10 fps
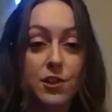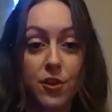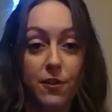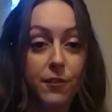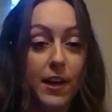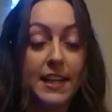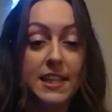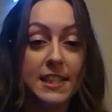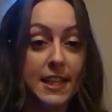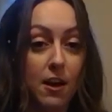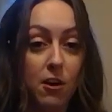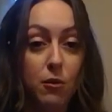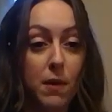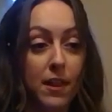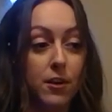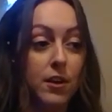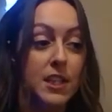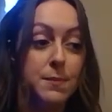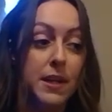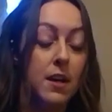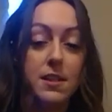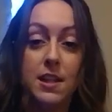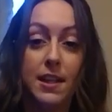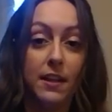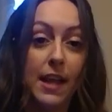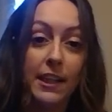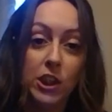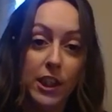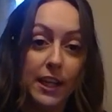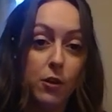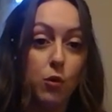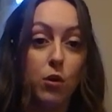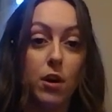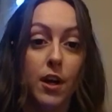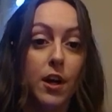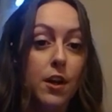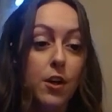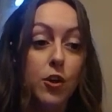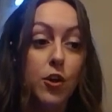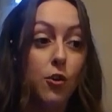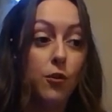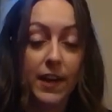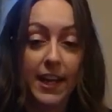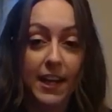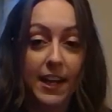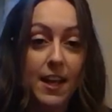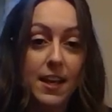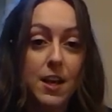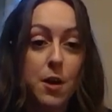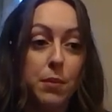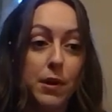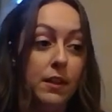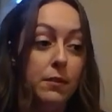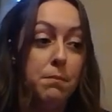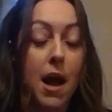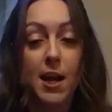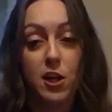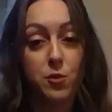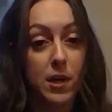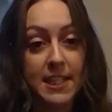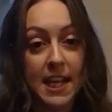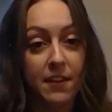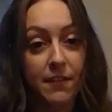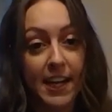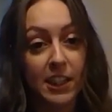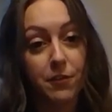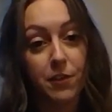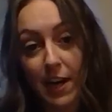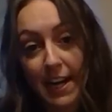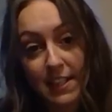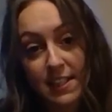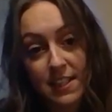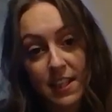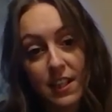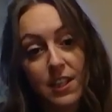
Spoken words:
are afraid to sell, whether it's because of the election or COVID, but buyers want to take advantage of the rates.